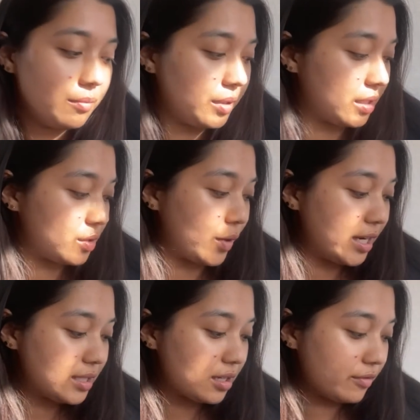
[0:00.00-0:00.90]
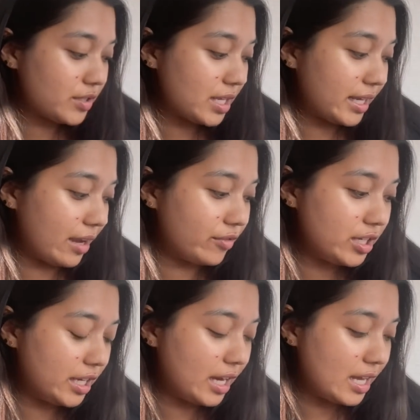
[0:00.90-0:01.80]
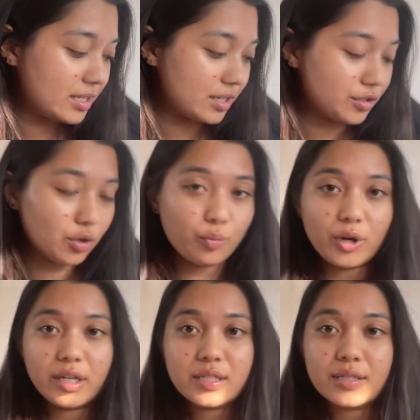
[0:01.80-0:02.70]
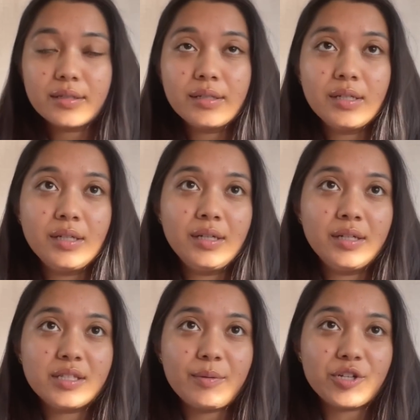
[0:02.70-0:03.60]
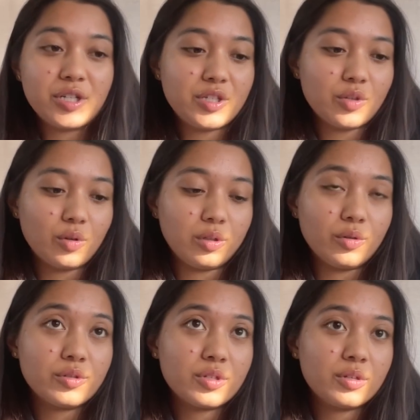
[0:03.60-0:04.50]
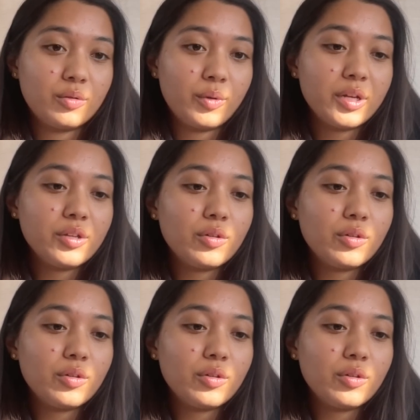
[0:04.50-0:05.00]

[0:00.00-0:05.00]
Because wedding stuff is like every day, guys. There's no breaks, especially so close. Where are you